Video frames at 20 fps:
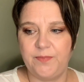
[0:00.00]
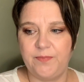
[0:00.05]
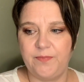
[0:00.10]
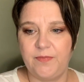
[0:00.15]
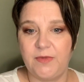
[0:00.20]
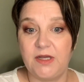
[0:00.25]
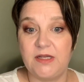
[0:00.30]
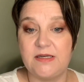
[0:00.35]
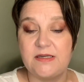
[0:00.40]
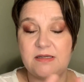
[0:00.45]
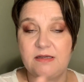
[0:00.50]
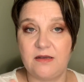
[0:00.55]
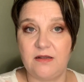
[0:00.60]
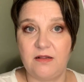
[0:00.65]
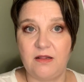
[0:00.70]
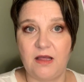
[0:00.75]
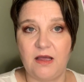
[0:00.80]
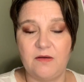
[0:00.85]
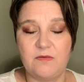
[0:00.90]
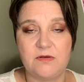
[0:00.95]
Until
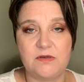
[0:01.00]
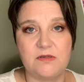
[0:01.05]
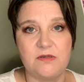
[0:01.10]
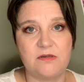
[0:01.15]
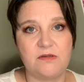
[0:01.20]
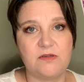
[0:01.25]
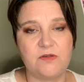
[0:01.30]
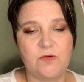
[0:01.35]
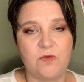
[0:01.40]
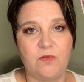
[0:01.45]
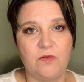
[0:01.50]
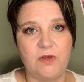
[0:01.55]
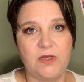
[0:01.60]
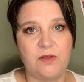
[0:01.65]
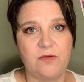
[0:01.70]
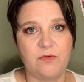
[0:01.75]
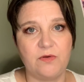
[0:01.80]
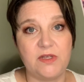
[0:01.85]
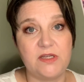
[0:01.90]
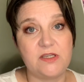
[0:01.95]
I was scrolling
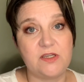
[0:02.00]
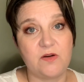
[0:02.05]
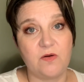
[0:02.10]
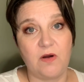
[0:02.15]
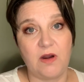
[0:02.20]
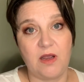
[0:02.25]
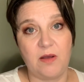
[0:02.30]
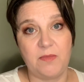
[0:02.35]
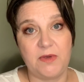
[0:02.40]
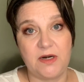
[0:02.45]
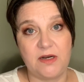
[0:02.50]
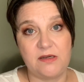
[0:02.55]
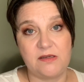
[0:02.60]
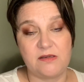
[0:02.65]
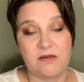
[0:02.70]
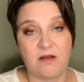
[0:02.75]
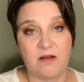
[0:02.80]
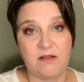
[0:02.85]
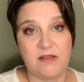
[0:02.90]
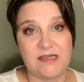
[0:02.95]
through Instagram and I
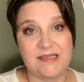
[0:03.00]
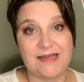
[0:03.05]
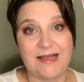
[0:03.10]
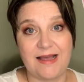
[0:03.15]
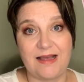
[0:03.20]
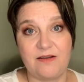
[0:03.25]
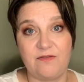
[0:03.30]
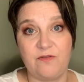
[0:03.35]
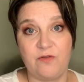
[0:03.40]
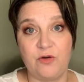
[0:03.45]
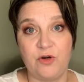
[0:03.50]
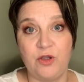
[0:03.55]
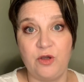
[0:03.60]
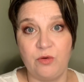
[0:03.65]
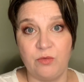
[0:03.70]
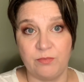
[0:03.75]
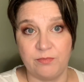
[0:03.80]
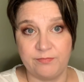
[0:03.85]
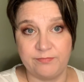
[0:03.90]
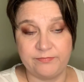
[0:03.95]
saw this ad for
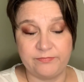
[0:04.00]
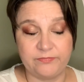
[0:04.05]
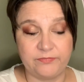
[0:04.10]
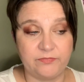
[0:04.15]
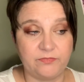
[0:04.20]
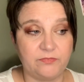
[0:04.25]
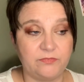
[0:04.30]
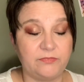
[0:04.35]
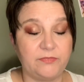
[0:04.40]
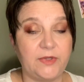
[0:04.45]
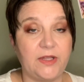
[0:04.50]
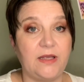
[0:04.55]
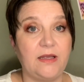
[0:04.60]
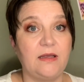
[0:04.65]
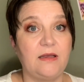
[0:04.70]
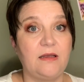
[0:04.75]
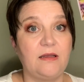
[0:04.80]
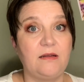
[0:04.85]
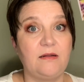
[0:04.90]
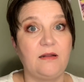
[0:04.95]
Noom.
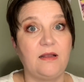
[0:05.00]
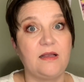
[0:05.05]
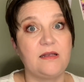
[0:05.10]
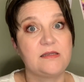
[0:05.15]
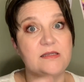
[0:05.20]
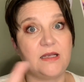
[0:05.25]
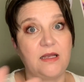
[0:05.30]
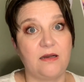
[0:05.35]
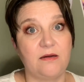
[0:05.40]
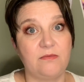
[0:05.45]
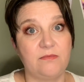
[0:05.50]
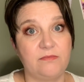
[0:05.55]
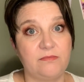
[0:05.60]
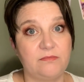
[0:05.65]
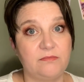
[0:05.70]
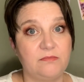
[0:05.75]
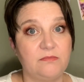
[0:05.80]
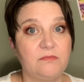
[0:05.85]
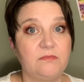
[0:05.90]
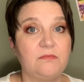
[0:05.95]
And like I said,
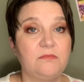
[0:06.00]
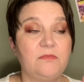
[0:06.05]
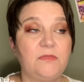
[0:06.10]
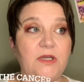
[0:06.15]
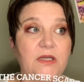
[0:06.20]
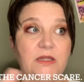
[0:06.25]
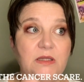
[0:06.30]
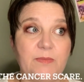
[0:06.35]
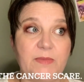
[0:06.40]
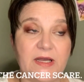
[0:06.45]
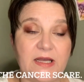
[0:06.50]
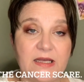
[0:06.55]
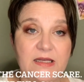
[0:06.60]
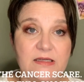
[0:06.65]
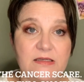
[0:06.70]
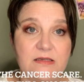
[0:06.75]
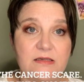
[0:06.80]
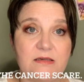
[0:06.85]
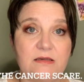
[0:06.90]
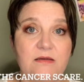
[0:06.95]
in the
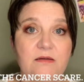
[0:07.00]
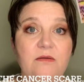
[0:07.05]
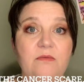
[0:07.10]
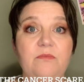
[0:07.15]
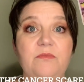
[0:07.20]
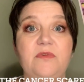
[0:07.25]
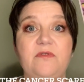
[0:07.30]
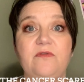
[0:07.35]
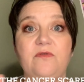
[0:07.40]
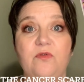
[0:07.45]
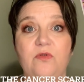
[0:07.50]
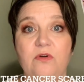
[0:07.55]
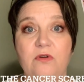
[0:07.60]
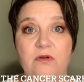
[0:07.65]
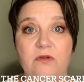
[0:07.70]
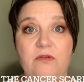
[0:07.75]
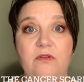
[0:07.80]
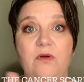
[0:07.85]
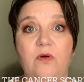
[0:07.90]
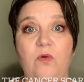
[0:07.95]
past,
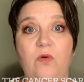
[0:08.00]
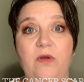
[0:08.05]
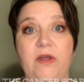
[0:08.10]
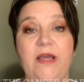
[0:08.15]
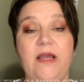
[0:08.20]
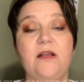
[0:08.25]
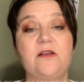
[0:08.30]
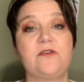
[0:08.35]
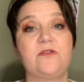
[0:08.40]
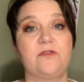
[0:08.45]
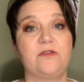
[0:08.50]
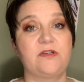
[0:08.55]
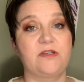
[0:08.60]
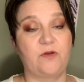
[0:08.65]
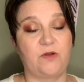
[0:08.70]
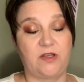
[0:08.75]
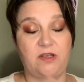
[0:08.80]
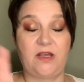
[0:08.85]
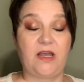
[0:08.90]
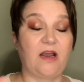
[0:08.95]
before the whole cancer
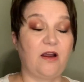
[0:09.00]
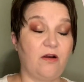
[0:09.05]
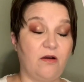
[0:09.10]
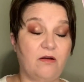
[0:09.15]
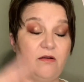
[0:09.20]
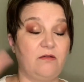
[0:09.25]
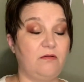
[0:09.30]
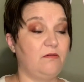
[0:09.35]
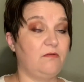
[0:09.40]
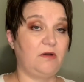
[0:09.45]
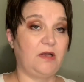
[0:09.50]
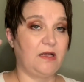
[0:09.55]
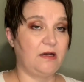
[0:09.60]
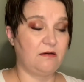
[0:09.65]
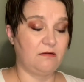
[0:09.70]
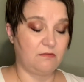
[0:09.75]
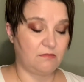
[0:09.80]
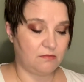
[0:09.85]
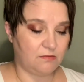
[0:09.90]
scare and